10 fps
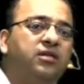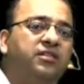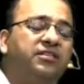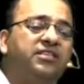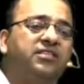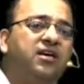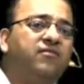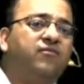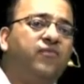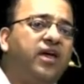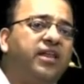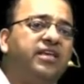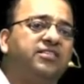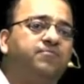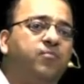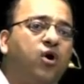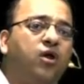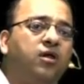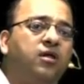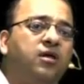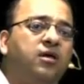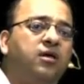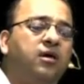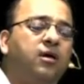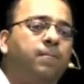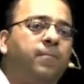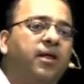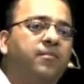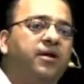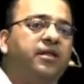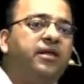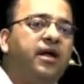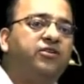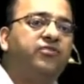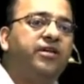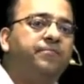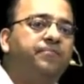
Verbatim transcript: this is a very small pulmonary artery